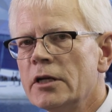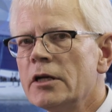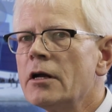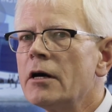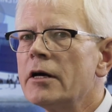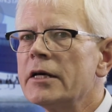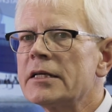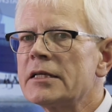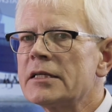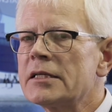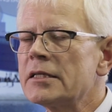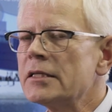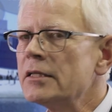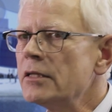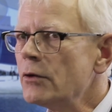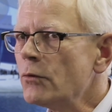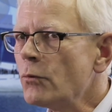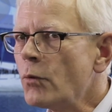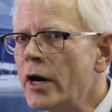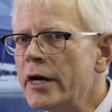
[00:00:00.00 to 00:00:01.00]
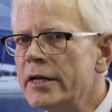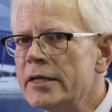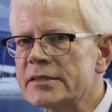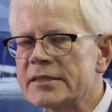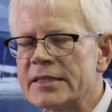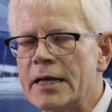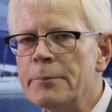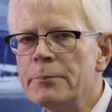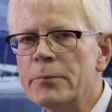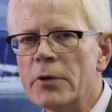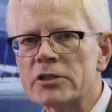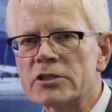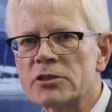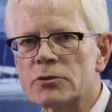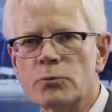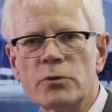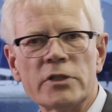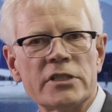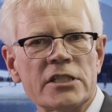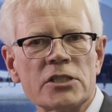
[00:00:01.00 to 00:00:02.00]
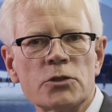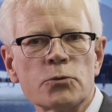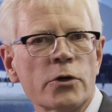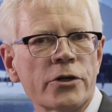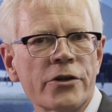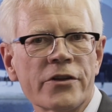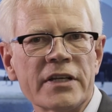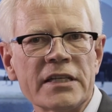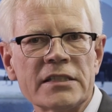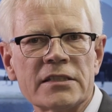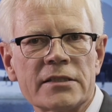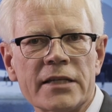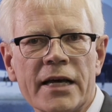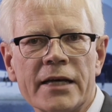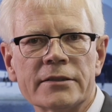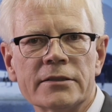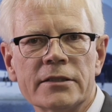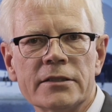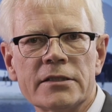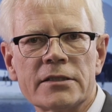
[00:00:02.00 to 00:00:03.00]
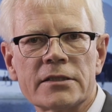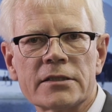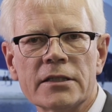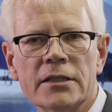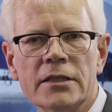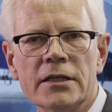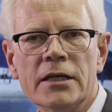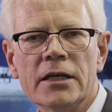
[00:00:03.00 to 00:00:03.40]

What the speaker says: like wireless M-Bus, which is one of these standards,